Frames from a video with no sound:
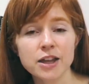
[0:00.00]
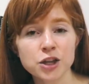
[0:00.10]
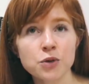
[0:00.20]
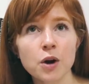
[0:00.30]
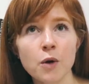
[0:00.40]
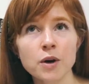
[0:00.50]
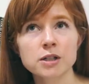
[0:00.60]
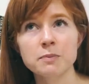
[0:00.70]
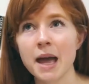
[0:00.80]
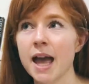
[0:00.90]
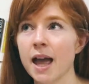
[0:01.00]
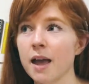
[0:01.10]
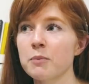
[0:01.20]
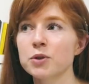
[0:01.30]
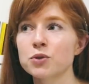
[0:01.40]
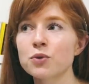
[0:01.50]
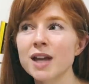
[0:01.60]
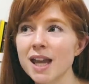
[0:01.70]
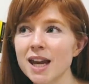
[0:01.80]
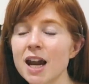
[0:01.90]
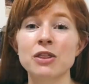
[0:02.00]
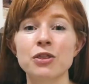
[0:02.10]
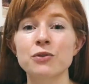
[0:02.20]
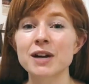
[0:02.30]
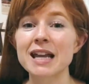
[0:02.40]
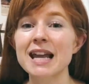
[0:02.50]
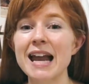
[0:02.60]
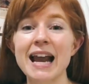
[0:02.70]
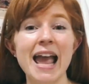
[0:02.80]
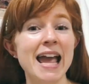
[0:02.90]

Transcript: you are going to pay between $3 and